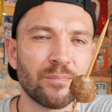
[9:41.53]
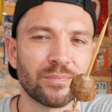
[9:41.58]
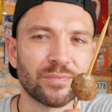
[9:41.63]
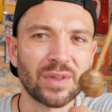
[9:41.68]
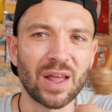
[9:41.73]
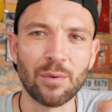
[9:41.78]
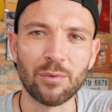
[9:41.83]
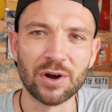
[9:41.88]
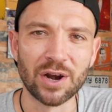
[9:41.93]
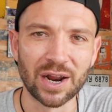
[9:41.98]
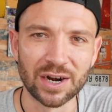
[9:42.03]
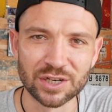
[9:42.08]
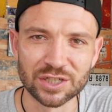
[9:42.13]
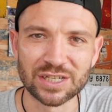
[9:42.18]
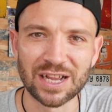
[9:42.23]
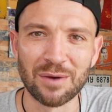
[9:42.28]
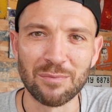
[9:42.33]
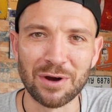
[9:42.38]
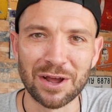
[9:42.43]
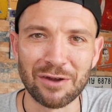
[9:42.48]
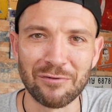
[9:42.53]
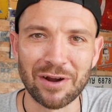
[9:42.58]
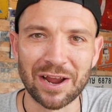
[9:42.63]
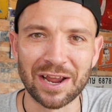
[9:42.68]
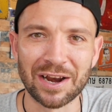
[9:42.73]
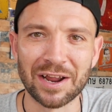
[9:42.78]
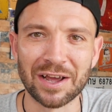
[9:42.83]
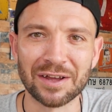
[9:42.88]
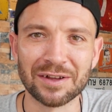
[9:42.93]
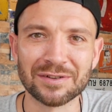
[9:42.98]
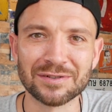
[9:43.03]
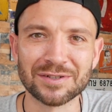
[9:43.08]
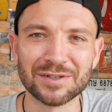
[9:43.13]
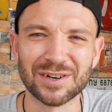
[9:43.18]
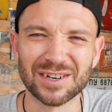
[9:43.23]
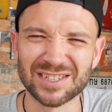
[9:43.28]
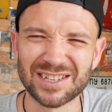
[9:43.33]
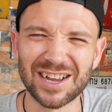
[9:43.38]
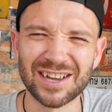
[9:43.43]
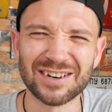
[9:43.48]
they wouldn't understand why you're eating it. Do you
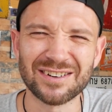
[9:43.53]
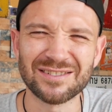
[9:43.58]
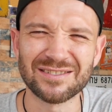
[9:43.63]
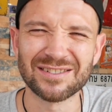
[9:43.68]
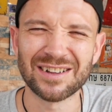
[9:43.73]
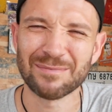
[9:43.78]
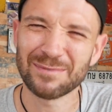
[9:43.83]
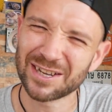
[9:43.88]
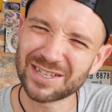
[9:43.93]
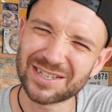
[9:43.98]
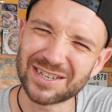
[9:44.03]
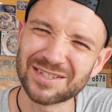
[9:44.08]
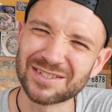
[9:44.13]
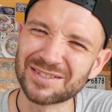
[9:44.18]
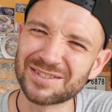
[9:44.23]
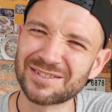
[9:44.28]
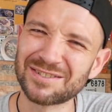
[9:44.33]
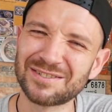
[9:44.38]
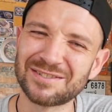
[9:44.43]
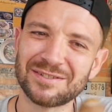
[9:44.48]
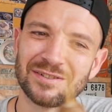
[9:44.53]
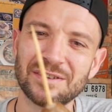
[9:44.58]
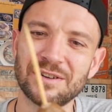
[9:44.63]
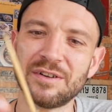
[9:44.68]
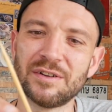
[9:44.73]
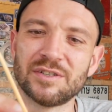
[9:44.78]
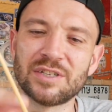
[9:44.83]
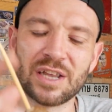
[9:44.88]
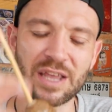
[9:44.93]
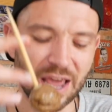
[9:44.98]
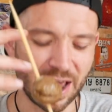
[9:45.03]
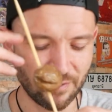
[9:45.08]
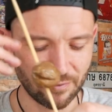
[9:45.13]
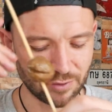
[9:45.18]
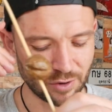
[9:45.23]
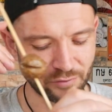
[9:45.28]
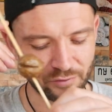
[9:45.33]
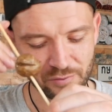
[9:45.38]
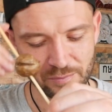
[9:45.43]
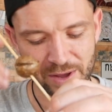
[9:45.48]
understand? That makes sense? So yeah,
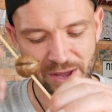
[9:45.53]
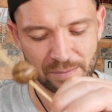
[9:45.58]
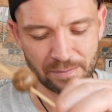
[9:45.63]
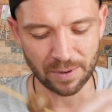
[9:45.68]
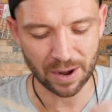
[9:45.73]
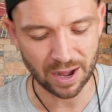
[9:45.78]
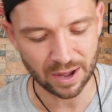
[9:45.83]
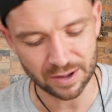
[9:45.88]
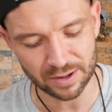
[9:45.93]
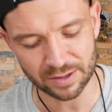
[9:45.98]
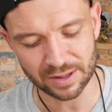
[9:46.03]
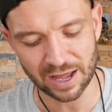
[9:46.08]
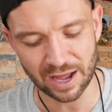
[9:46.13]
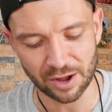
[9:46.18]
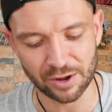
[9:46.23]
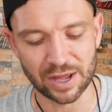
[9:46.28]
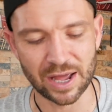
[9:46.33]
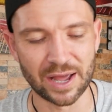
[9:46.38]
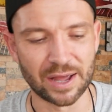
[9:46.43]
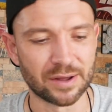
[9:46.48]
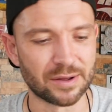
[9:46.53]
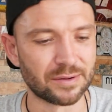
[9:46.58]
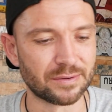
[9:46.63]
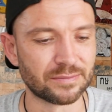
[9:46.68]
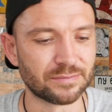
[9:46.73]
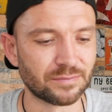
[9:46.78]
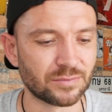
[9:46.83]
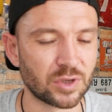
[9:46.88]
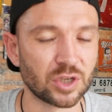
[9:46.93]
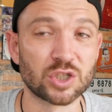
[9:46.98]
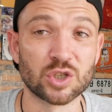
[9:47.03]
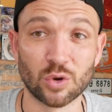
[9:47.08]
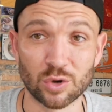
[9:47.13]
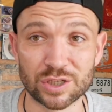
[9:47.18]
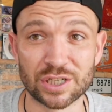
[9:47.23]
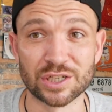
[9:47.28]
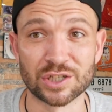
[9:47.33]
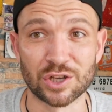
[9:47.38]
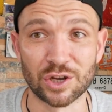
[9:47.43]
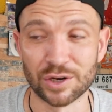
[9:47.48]
not for me, but they're okay. The
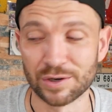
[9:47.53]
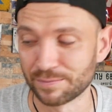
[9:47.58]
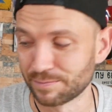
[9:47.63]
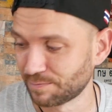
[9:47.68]
sauce is good.